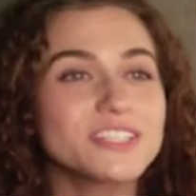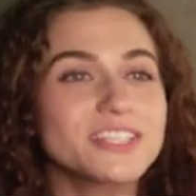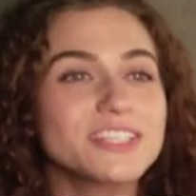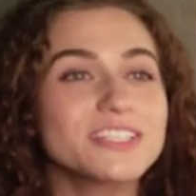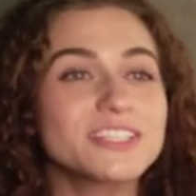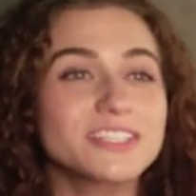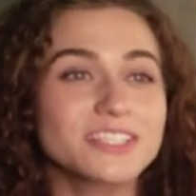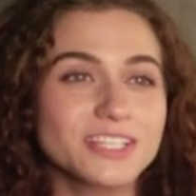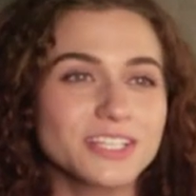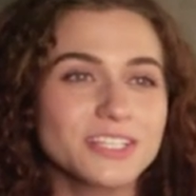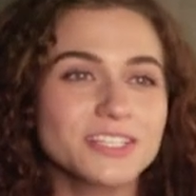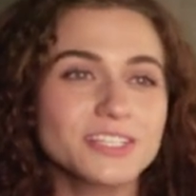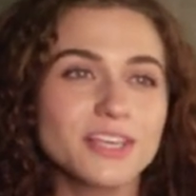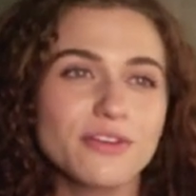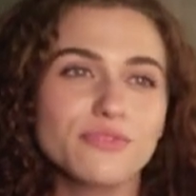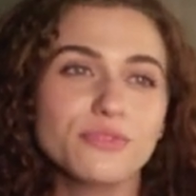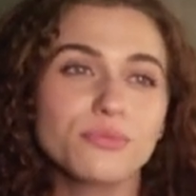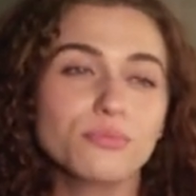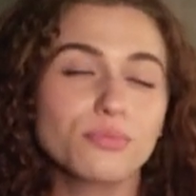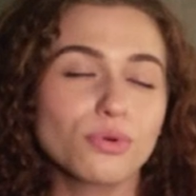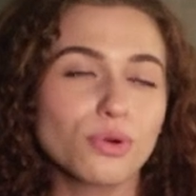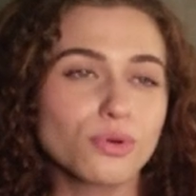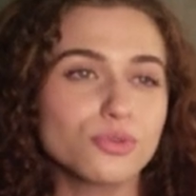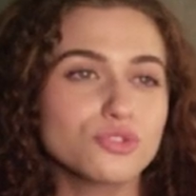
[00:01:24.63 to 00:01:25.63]
Powered by
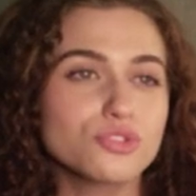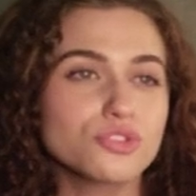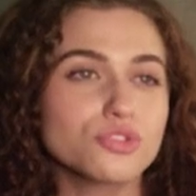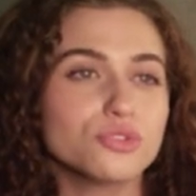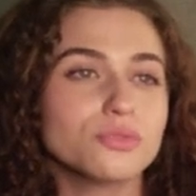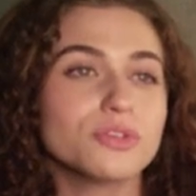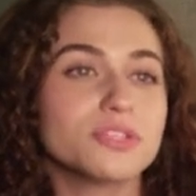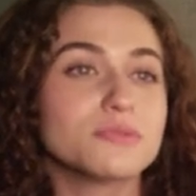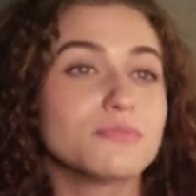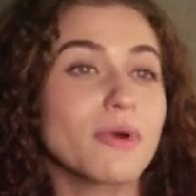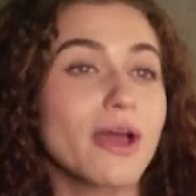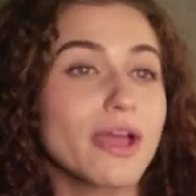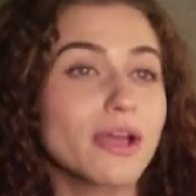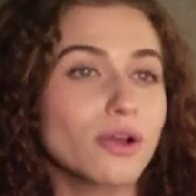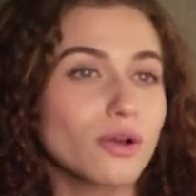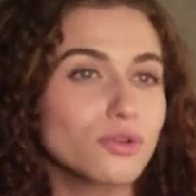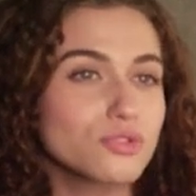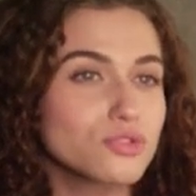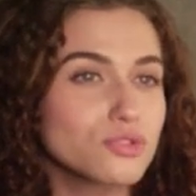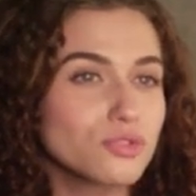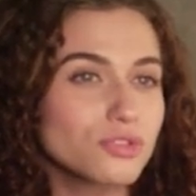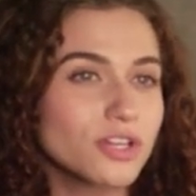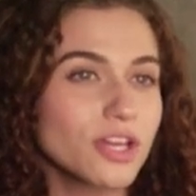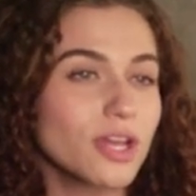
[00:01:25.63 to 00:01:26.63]
the device, they
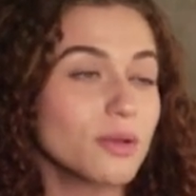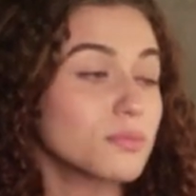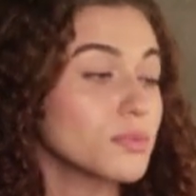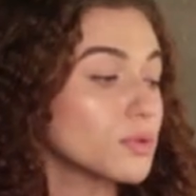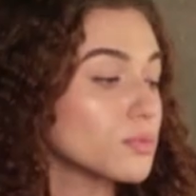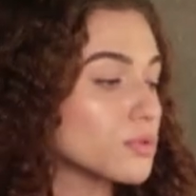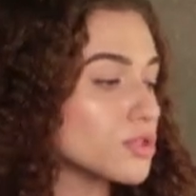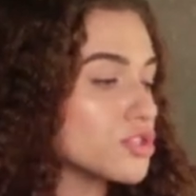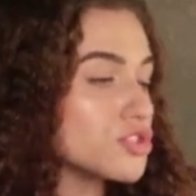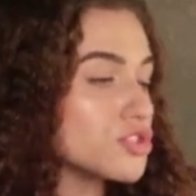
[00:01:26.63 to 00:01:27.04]
will never